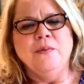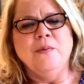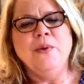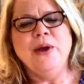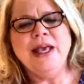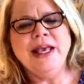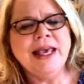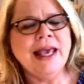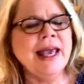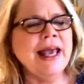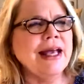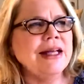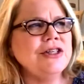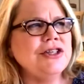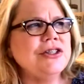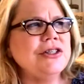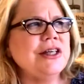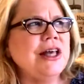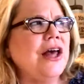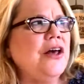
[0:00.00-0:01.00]
We can't
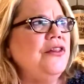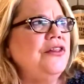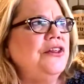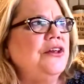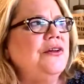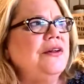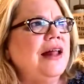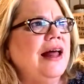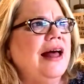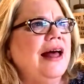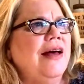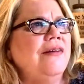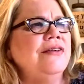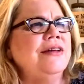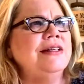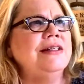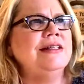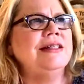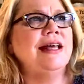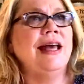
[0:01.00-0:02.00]
just go through
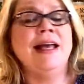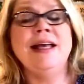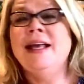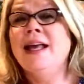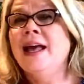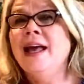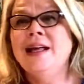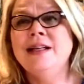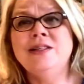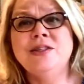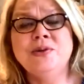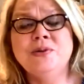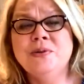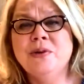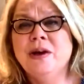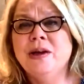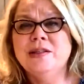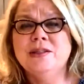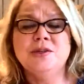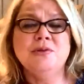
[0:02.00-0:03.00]
life and say, que
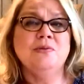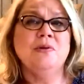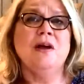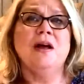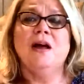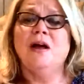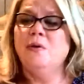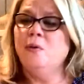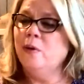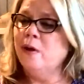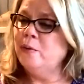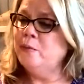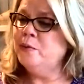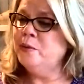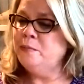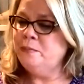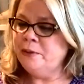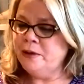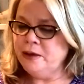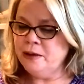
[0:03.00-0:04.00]
sera, sera, what
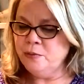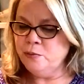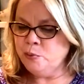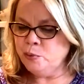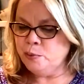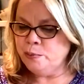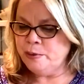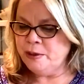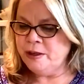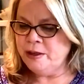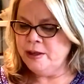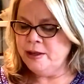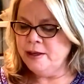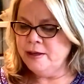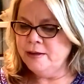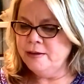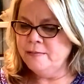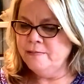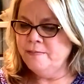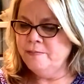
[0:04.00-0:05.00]
will be, will
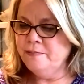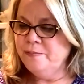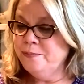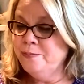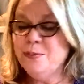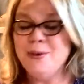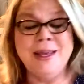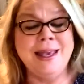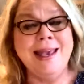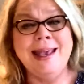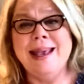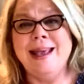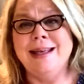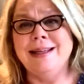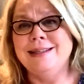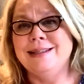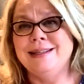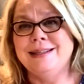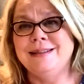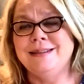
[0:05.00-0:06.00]
be. We
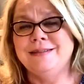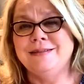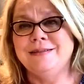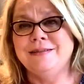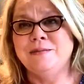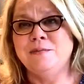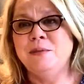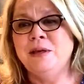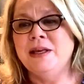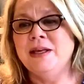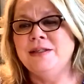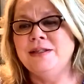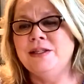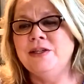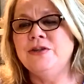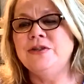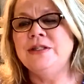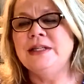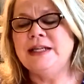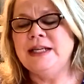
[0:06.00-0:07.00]
can't, because
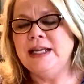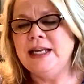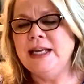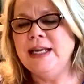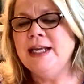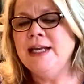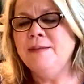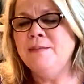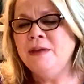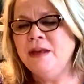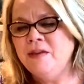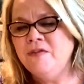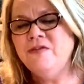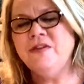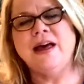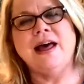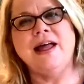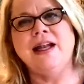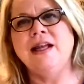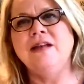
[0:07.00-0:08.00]
there's an enemy
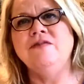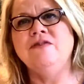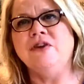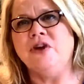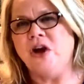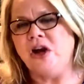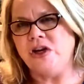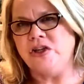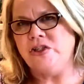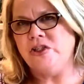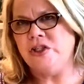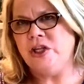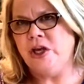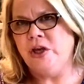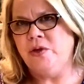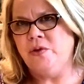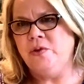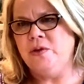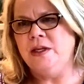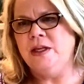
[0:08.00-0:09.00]
fighting for our
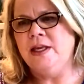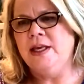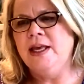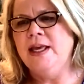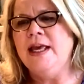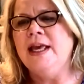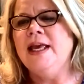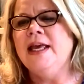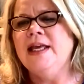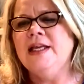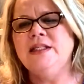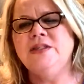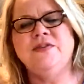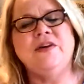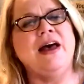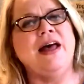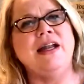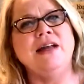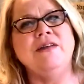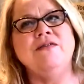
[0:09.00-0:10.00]
soul. He's
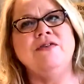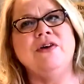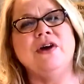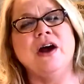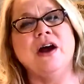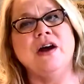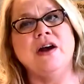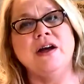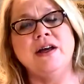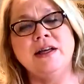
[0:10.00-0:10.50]
fighting for our